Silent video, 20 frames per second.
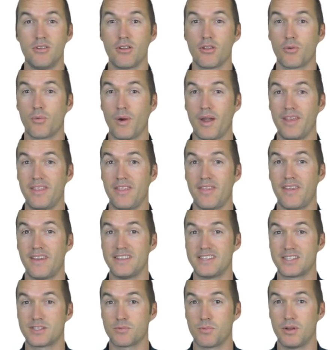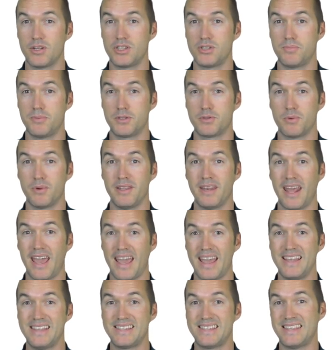to the way that they switch between
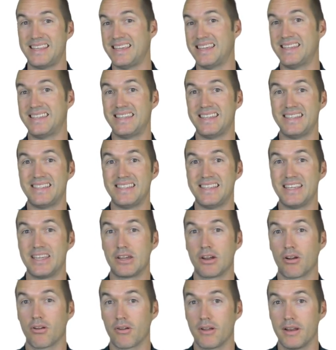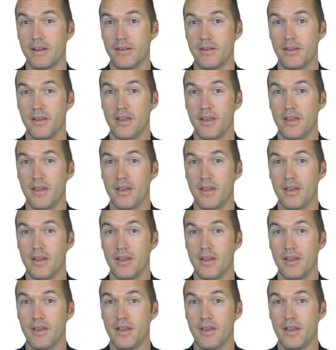AC and DC current.